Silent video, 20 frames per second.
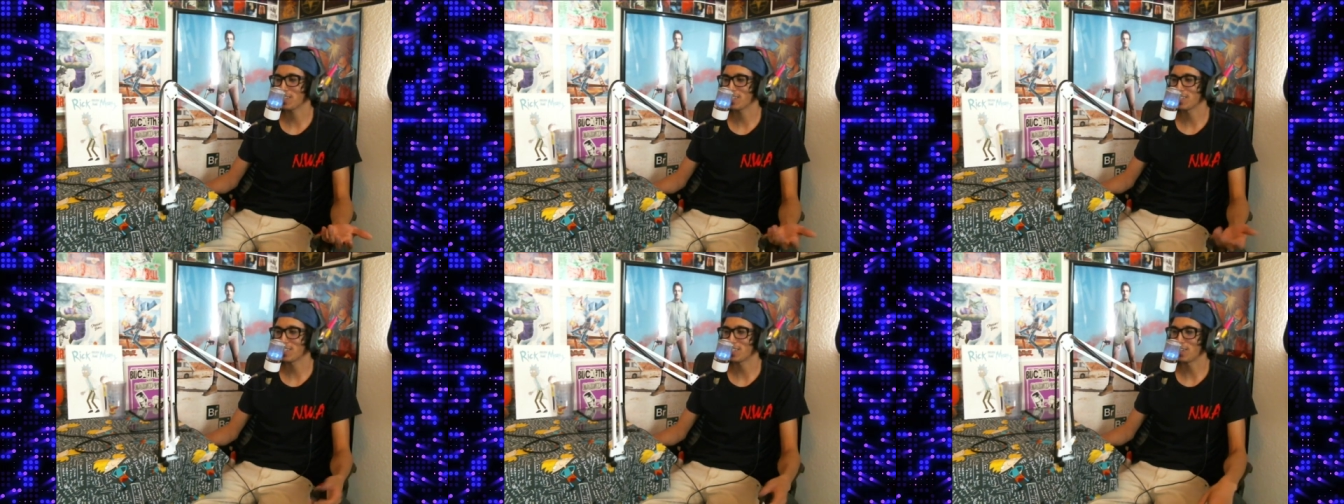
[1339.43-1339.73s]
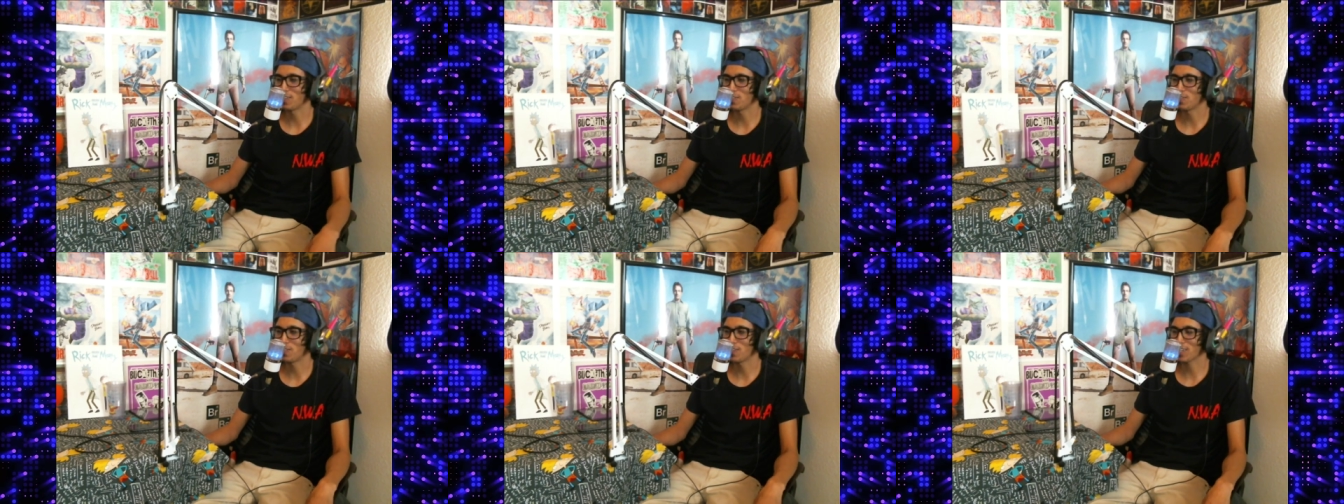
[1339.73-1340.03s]
a
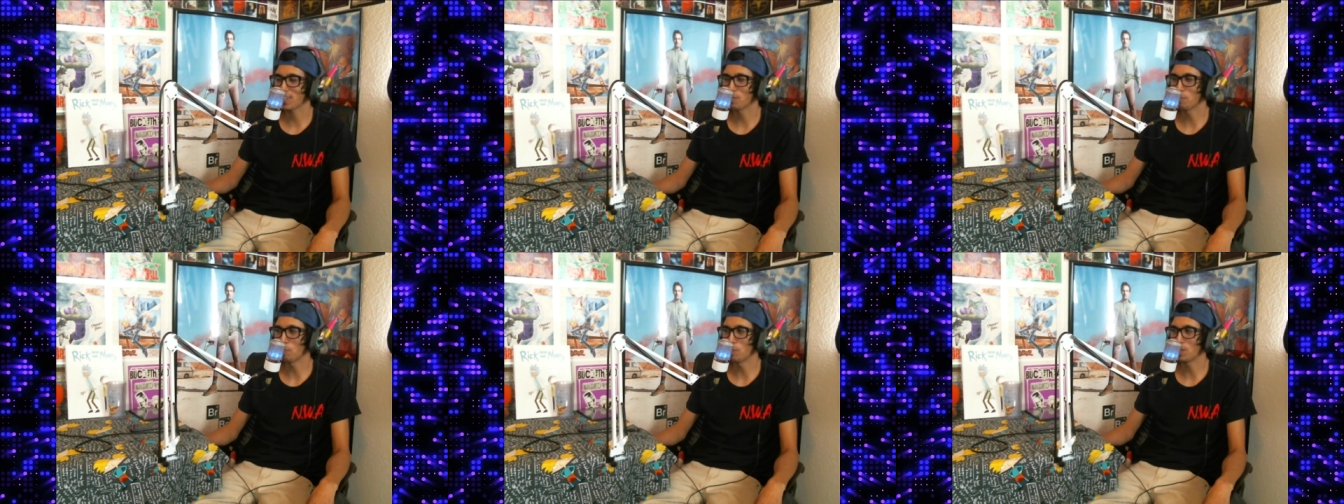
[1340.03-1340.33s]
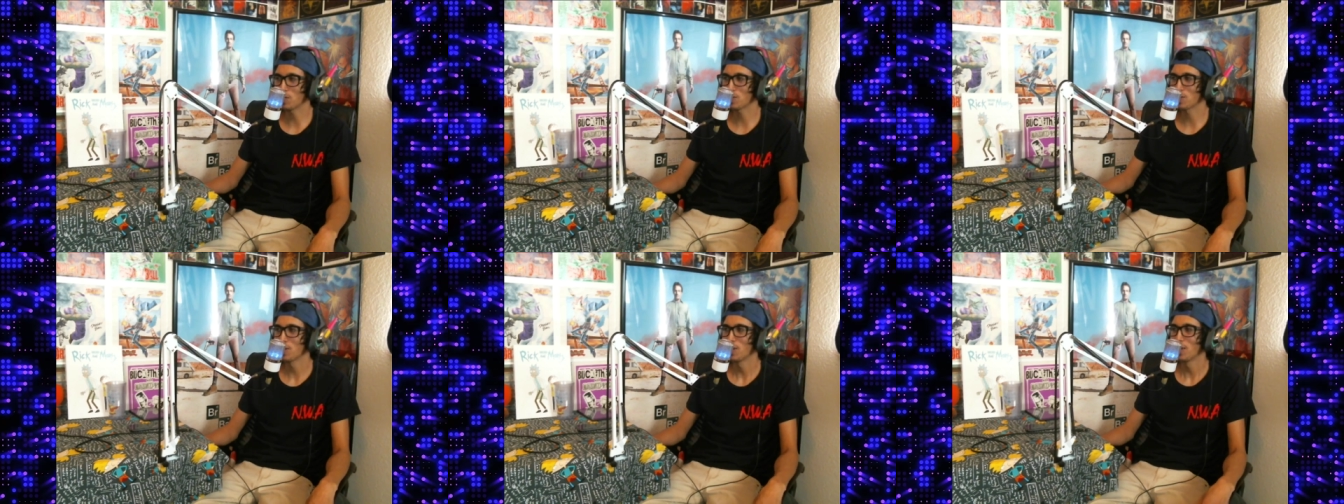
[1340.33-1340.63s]
fucking
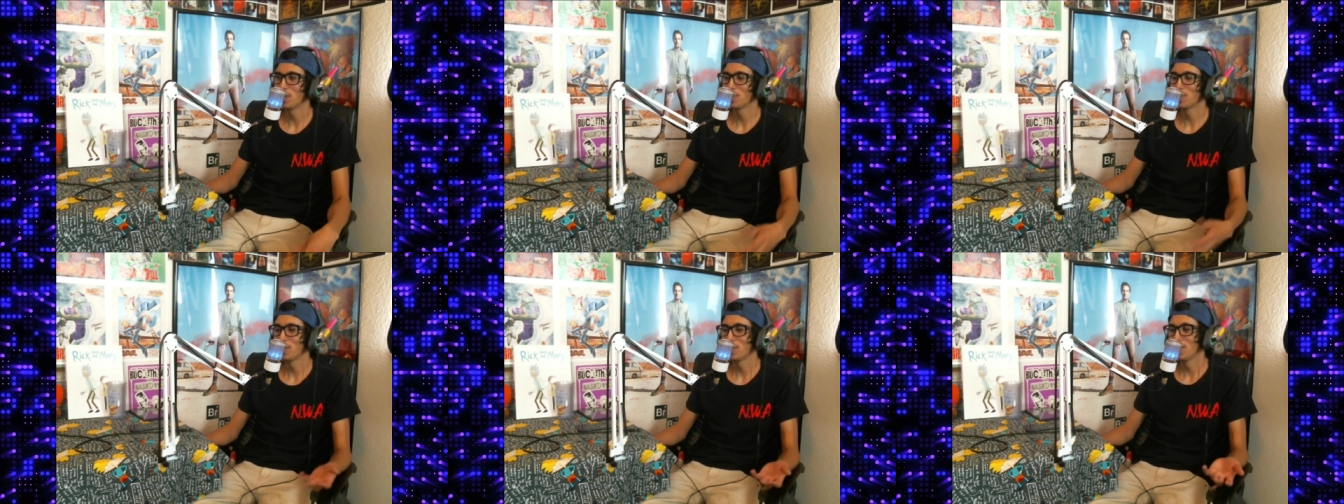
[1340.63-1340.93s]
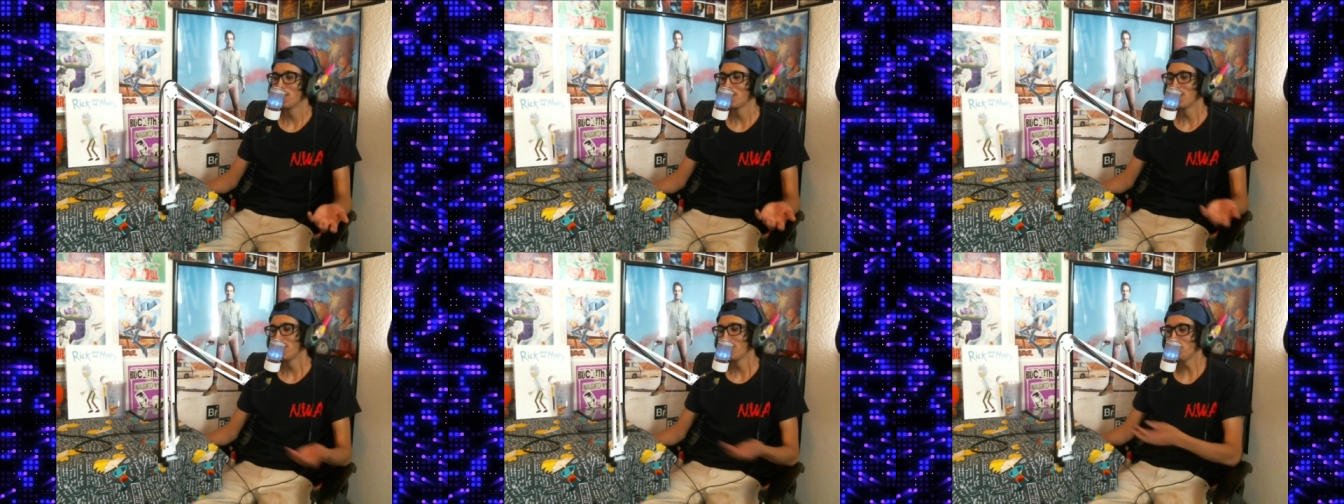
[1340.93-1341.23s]
mystery.
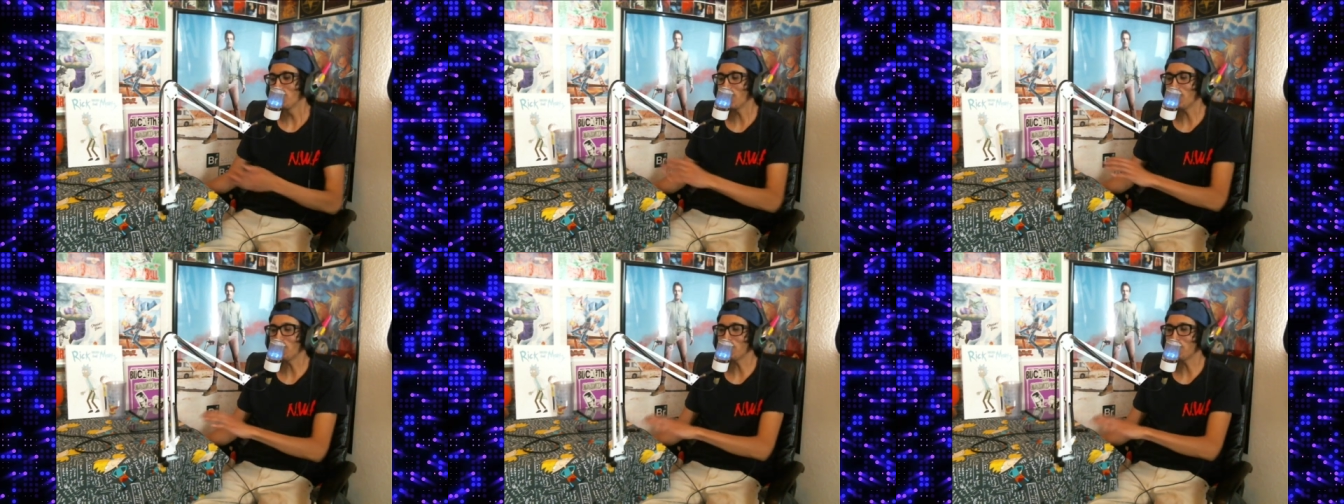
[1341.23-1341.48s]
We have a